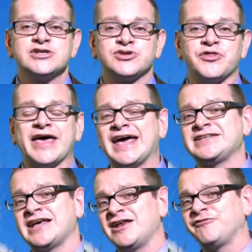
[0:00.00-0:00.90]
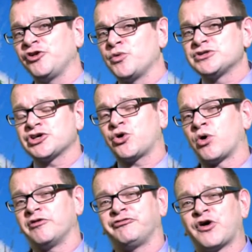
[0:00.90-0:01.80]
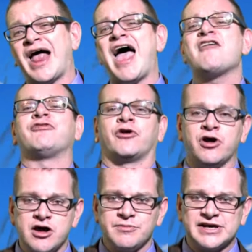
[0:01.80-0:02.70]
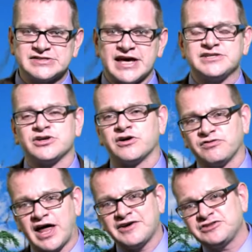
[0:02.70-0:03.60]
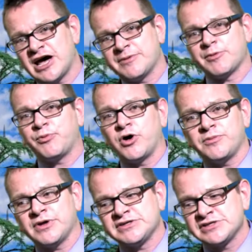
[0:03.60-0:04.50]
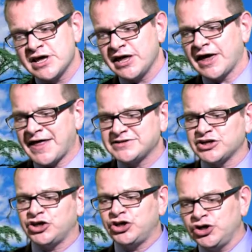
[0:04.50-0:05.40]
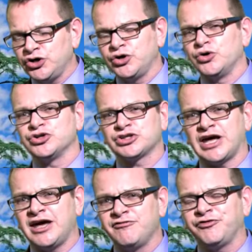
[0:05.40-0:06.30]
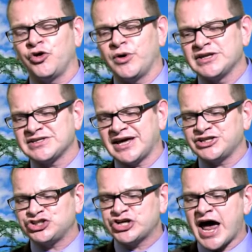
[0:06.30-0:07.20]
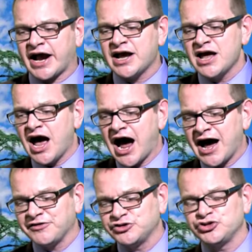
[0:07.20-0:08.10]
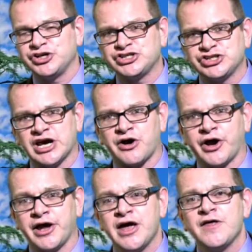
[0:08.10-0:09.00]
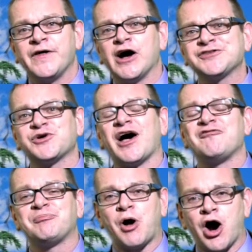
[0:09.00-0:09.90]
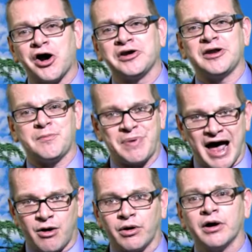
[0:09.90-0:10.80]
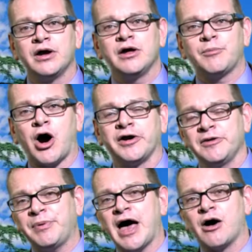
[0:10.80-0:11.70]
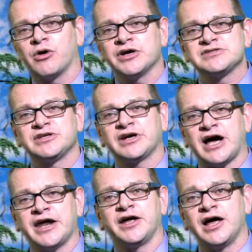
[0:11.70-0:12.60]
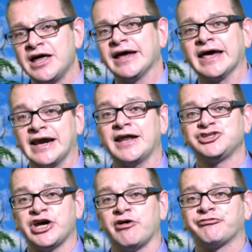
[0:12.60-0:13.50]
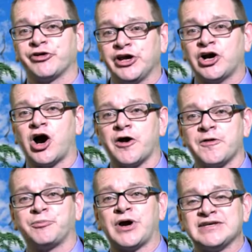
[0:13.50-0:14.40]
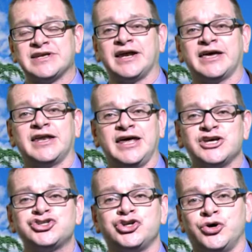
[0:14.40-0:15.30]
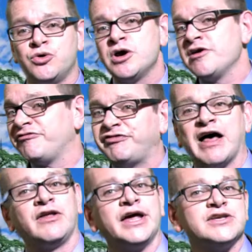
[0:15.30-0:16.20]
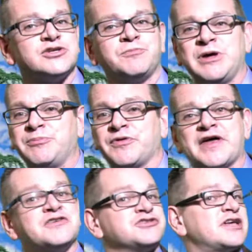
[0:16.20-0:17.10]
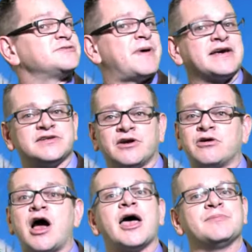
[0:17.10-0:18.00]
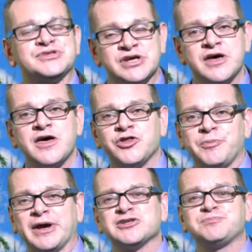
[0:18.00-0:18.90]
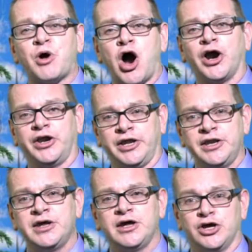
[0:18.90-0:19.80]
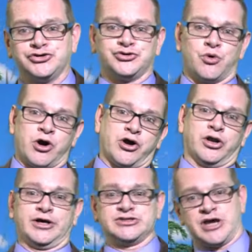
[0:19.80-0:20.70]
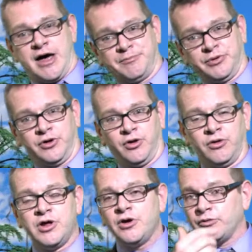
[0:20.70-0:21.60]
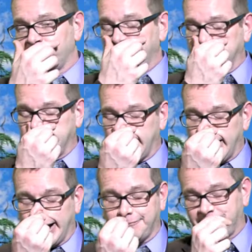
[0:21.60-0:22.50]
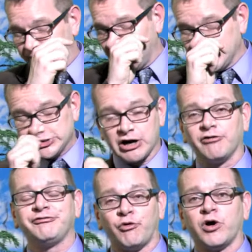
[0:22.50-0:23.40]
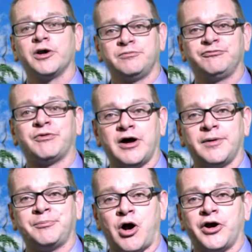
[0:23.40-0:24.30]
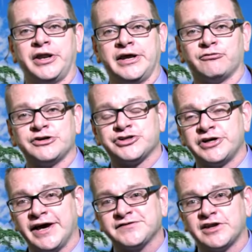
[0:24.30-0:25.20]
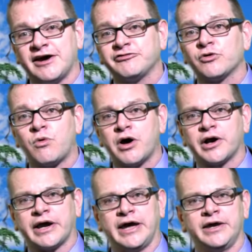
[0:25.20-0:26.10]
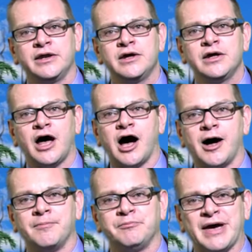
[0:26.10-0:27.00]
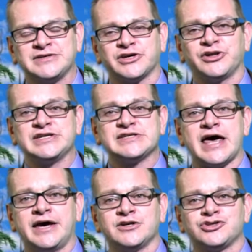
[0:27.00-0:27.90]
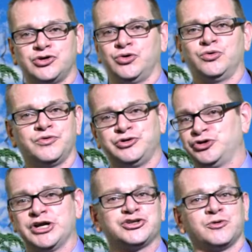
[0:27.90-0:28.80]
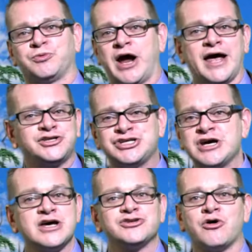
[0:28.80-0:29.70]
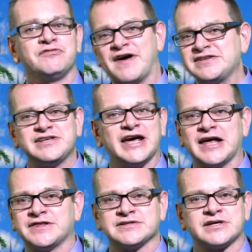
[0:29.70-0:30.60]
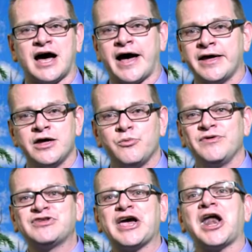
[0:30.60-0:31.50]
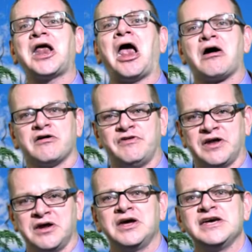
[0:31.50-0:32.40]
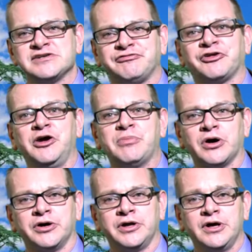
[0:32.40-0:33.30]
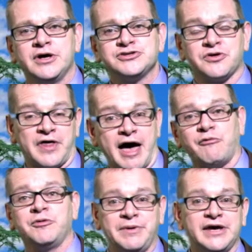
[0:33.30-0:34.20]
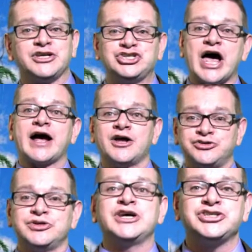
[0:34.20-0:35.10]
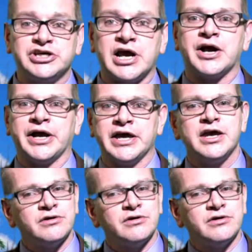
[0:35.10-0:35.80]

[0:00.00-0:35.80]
So they get to influence the court forever because they serve lifetime appointments. And that's a huge influence and check on the judiciary. They also have pardon power. Pardon power is the kind of get out of jail free card. The president can issue felons or people that are suspects in crimes. The biggest pardon, historical example, would be uh, Gerald Ford uh, pardoning Richard Nixon after Watergate, um, basically saying to the judicial branch, don't investigate this guy. We've taken care of it. He's a free bird. So that would be a check on judiciary.